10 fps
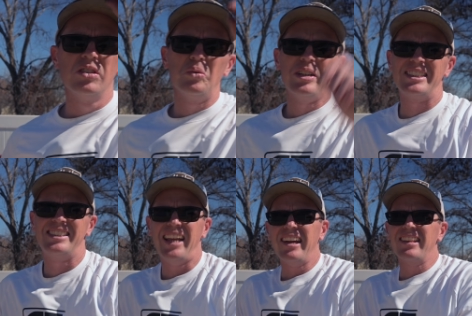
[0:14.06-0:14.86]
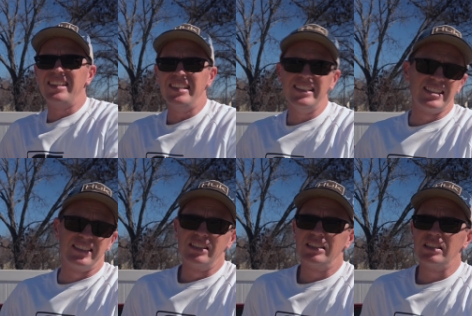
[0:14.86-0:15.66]
So what exactly is a
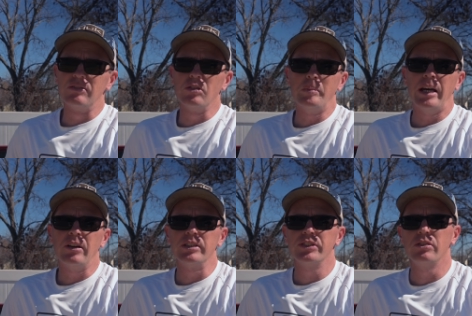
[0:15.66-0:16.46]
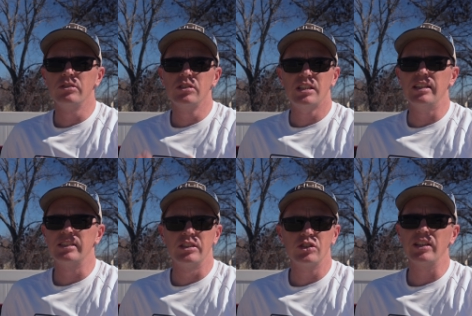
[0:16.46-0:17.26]
sixteen volt battery? So they're just
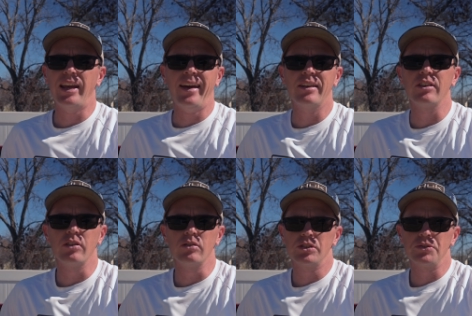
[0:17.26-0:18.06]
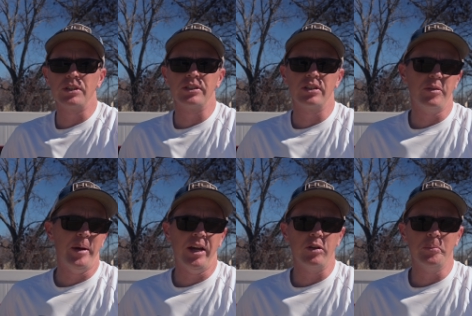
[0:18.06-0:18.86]
essentially adding another string to the
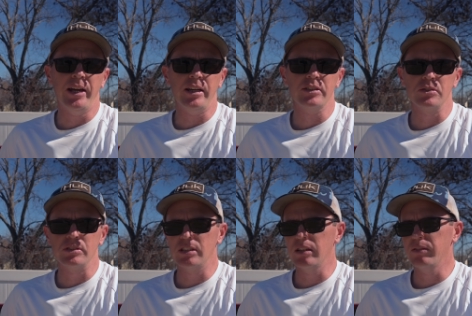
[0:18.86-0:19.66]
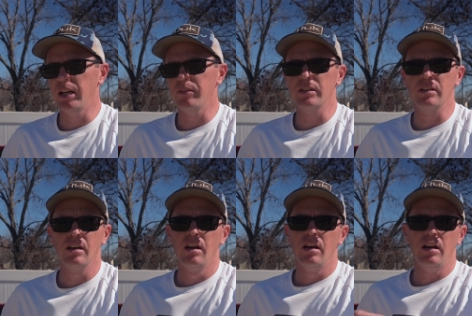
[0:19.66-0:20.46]
battery pack. So instead of having
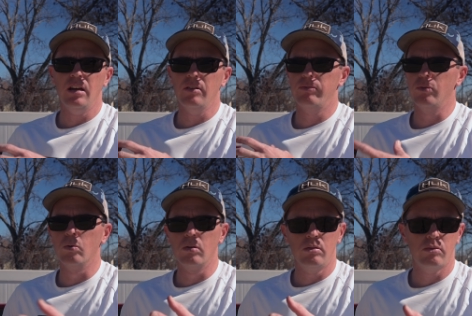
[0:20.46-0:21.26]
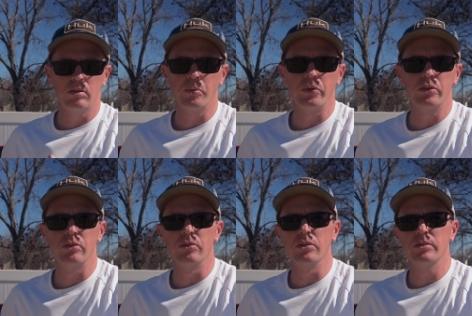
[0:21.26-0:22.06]
uh, four three point
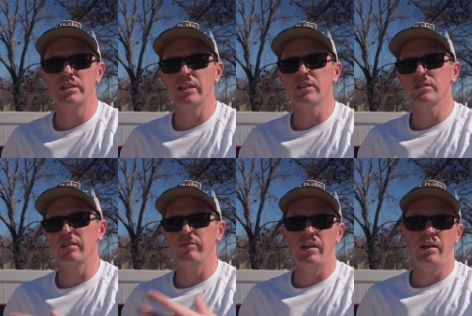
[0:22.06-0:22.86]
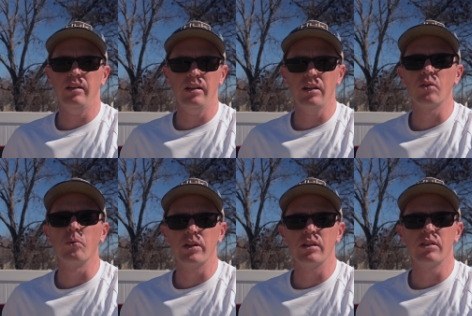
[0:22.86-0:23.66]
two volt cells, they've got another
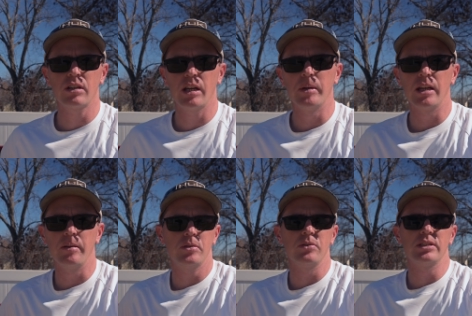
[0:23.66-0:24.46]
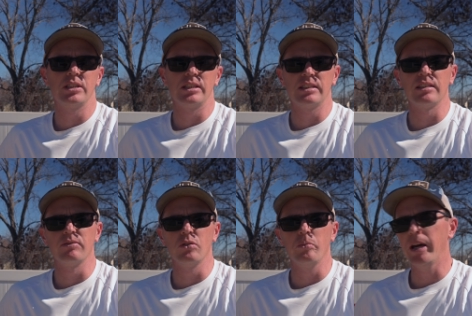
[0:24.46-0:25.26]
one and they're coming up to a sixteen volt